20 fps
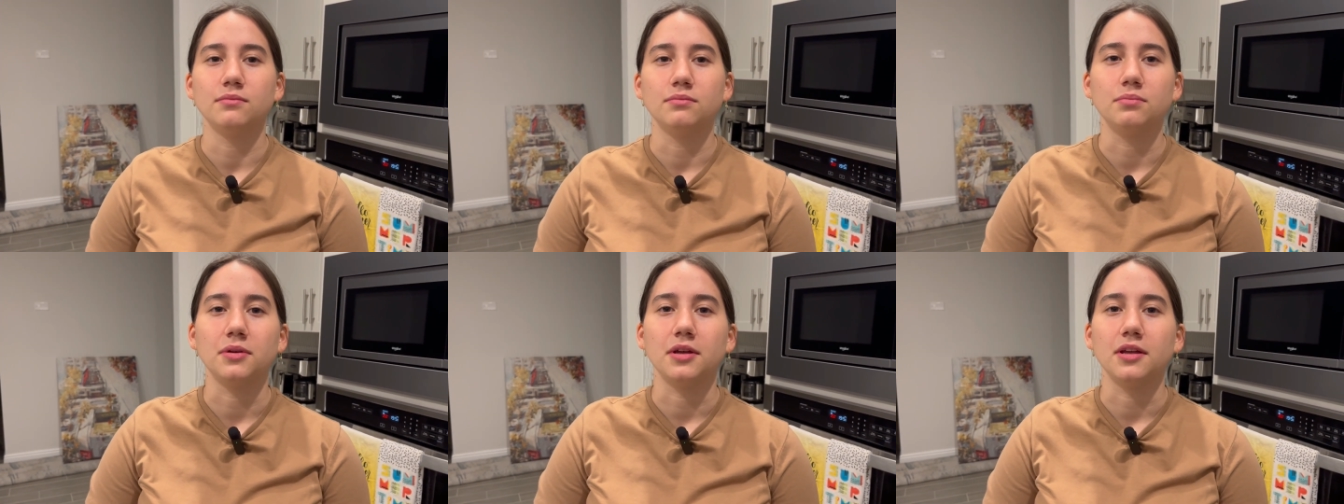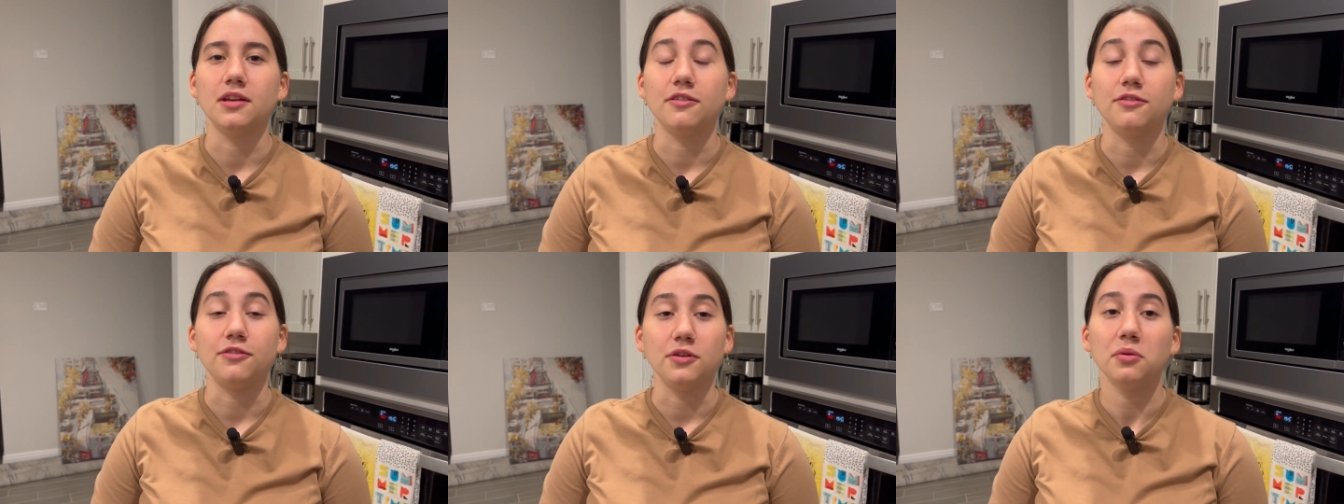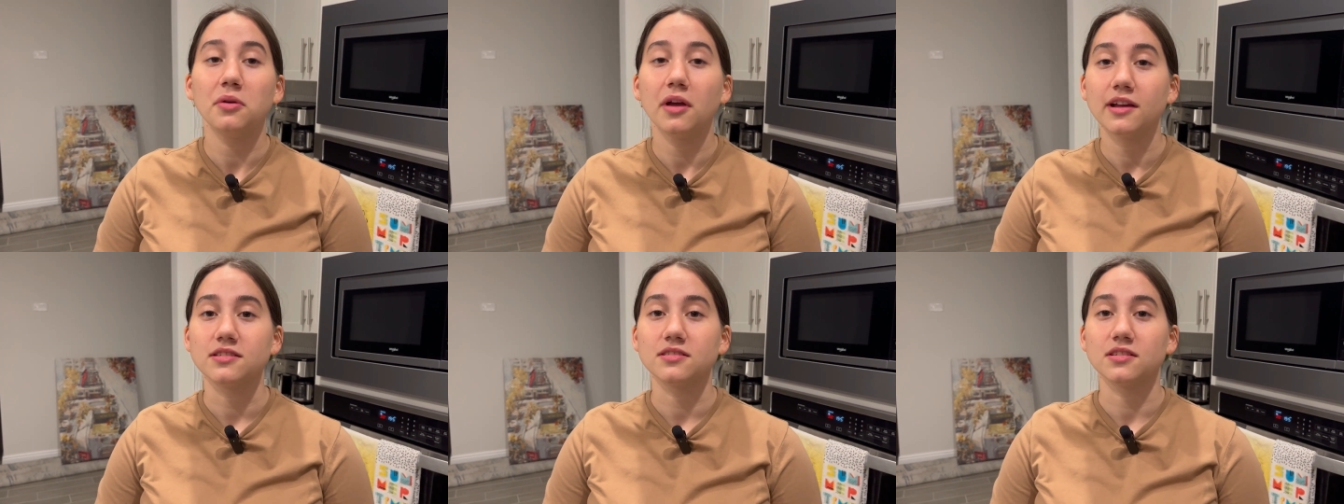But if you
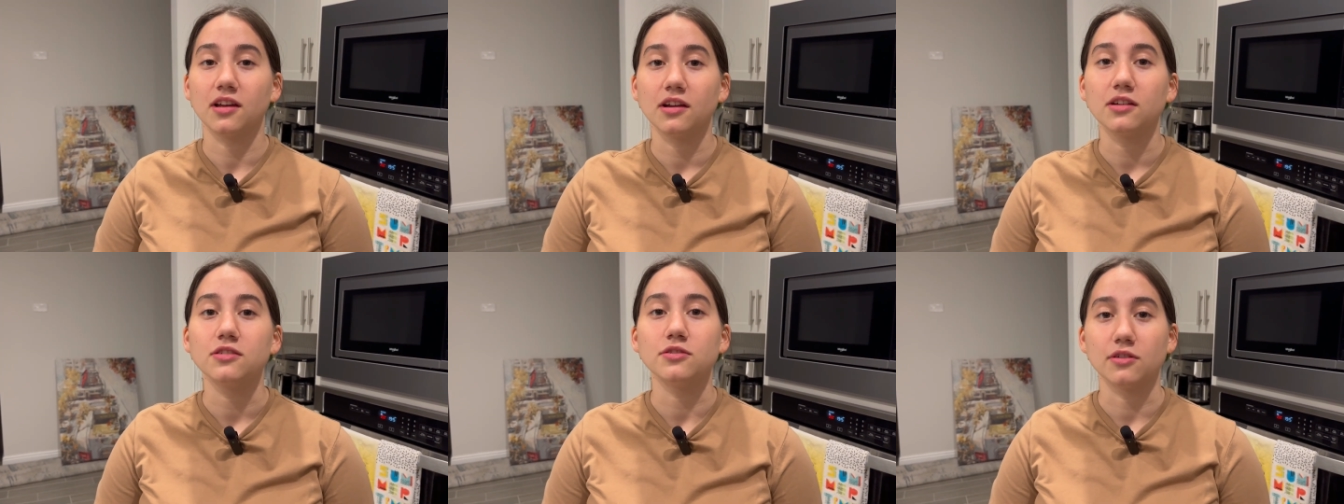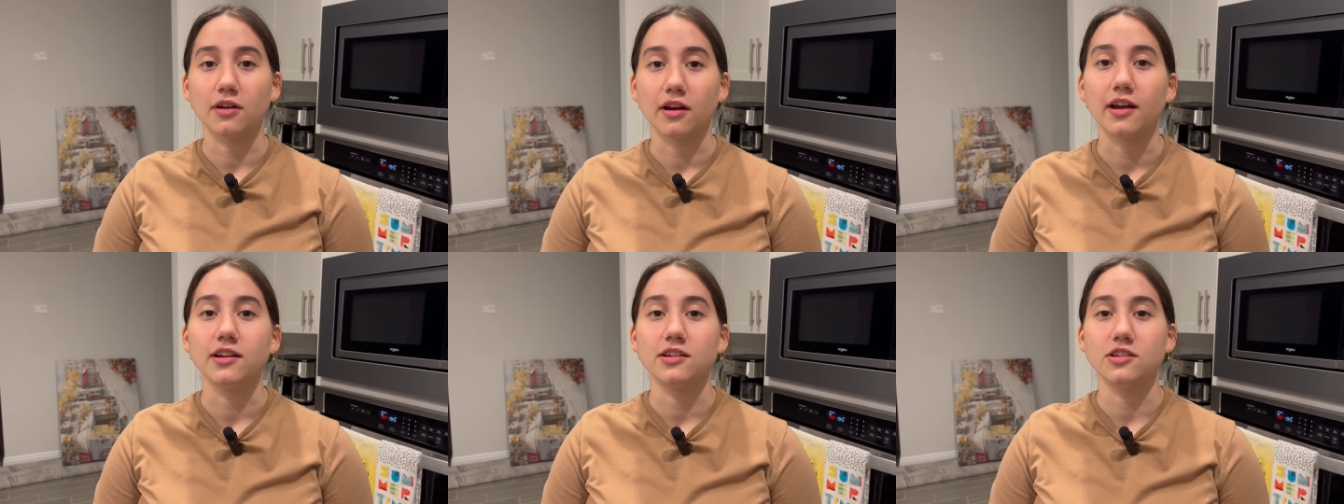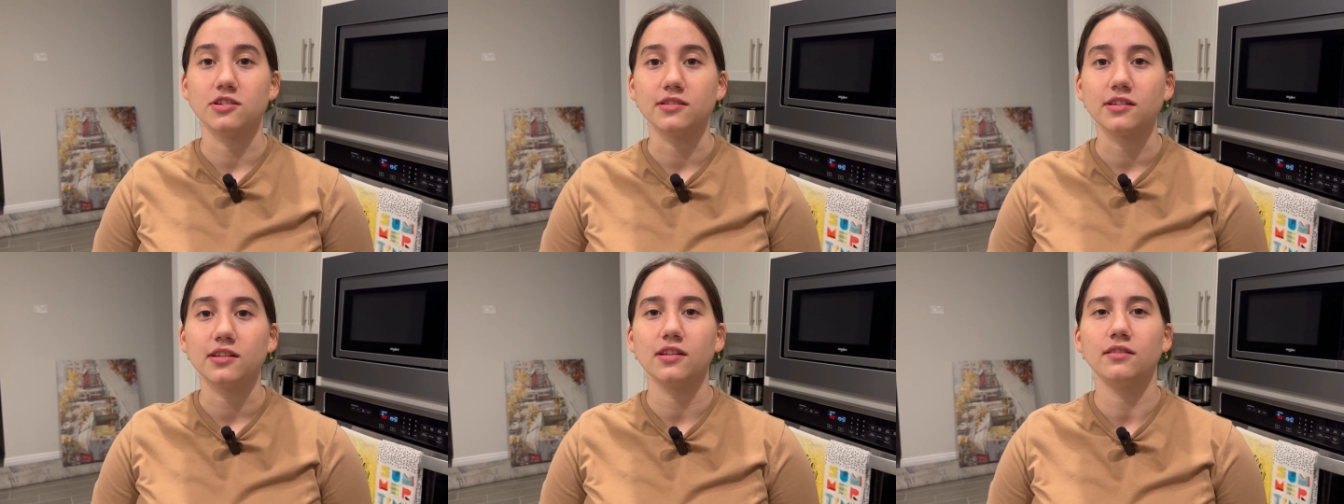guys like dry
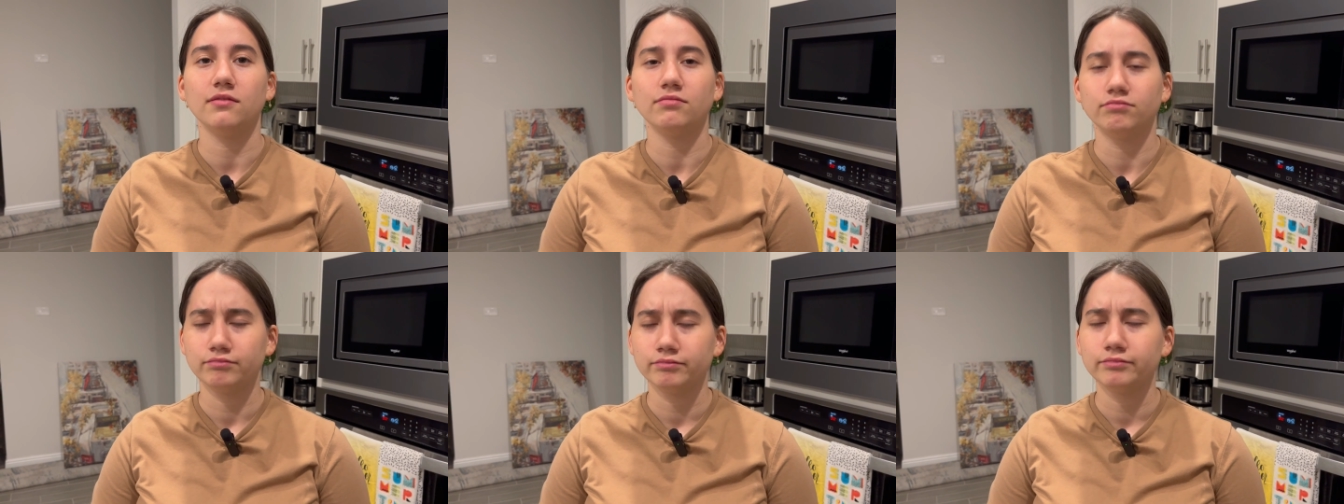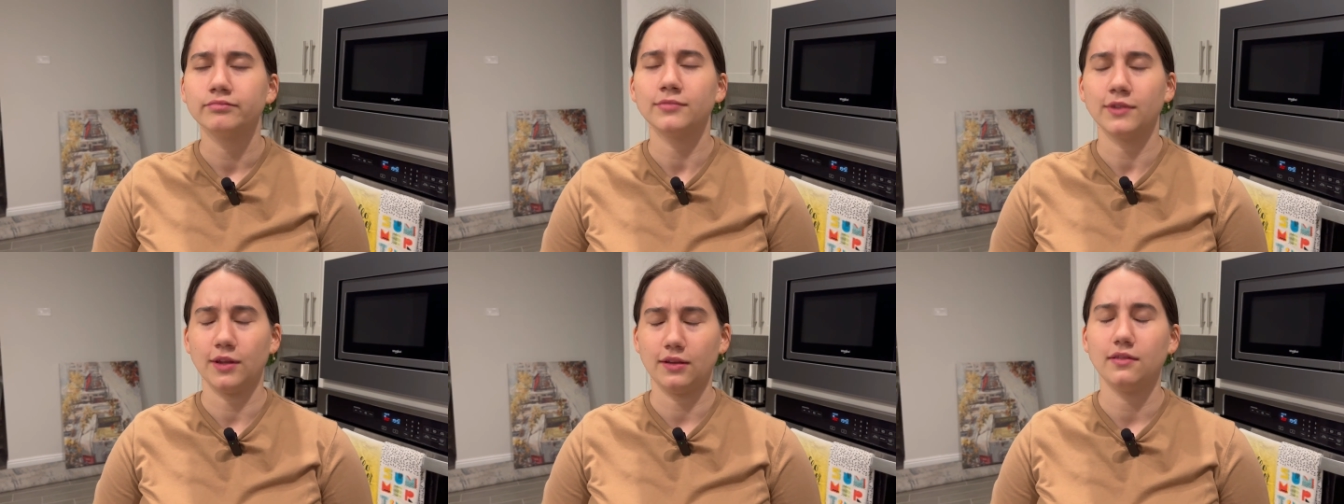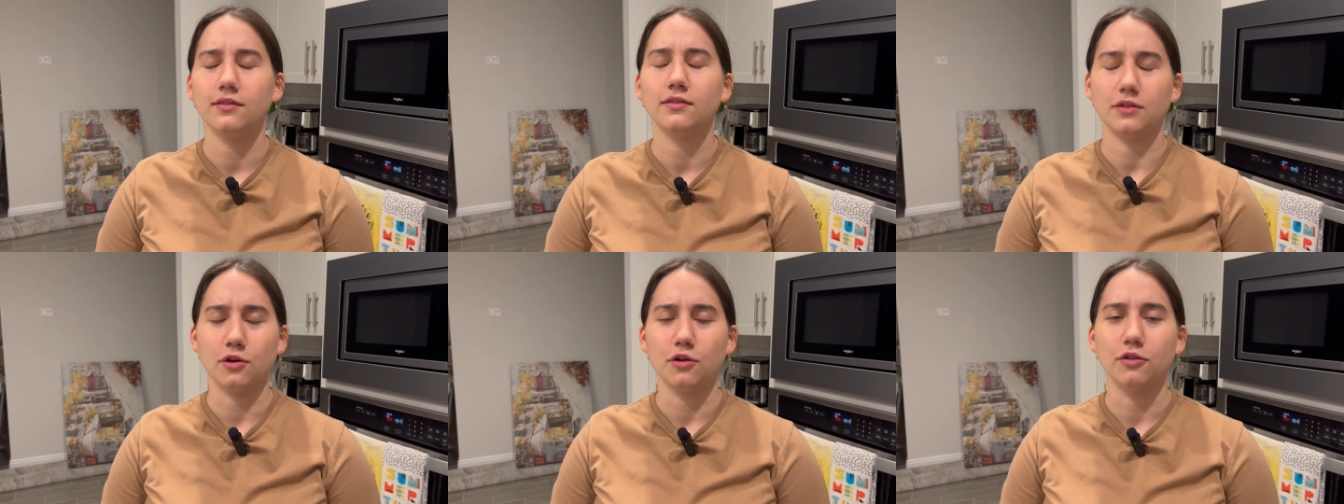chicken,
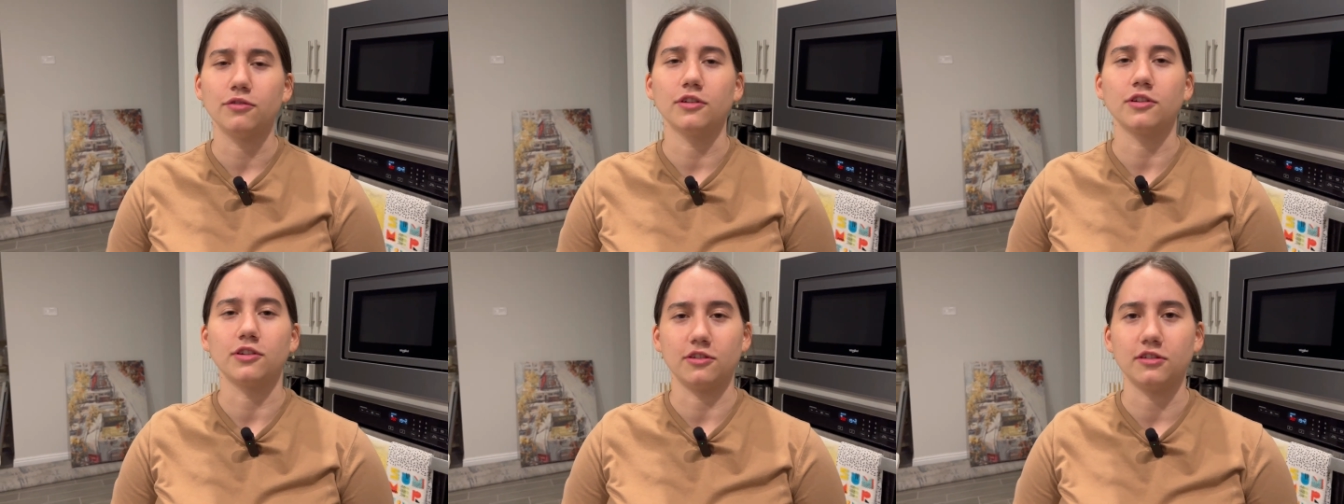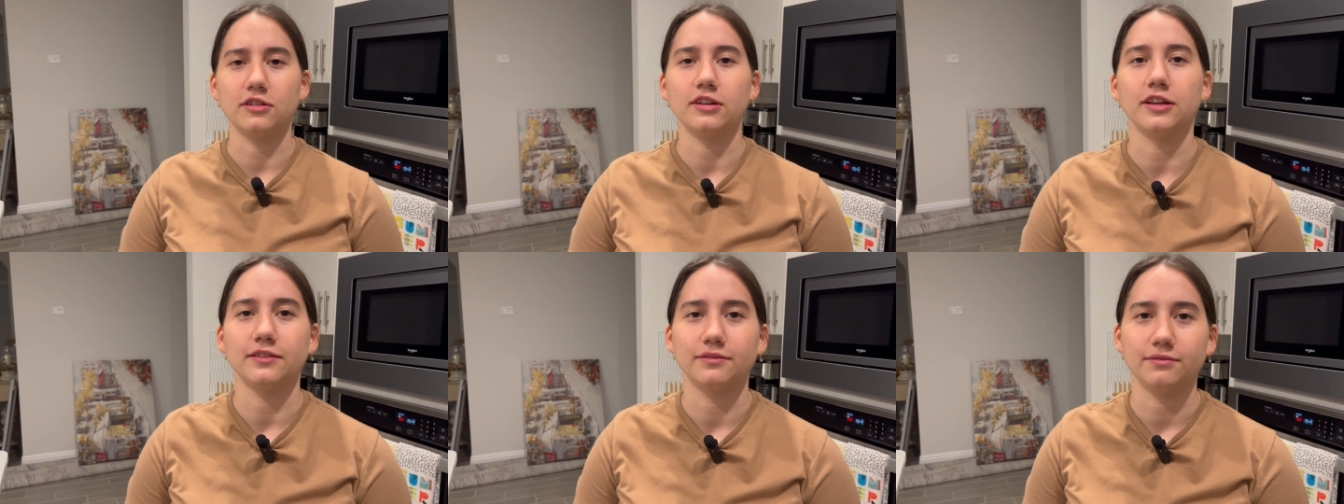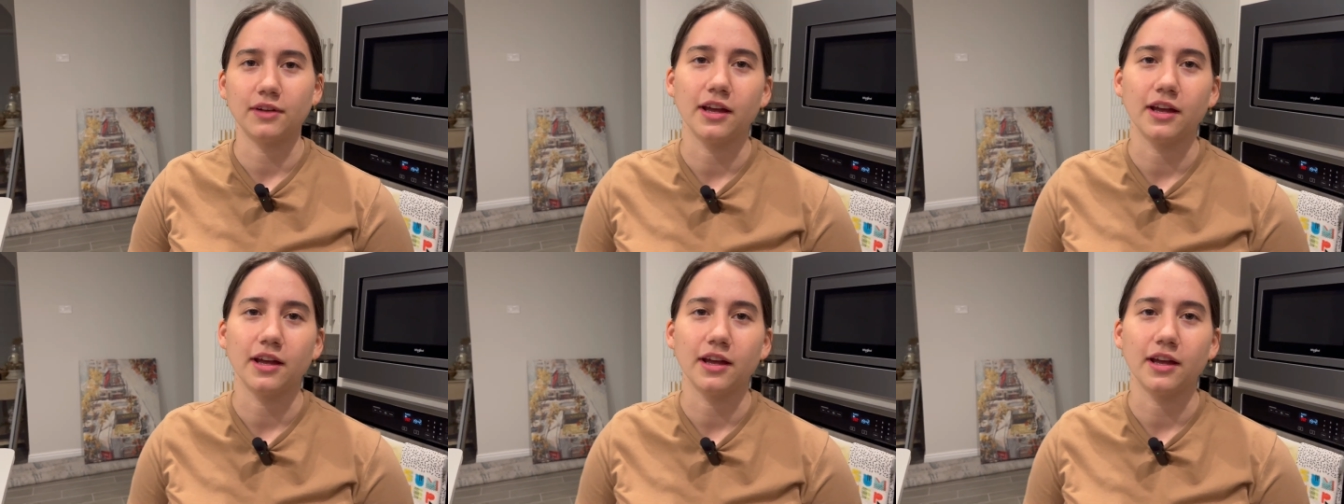overcook it.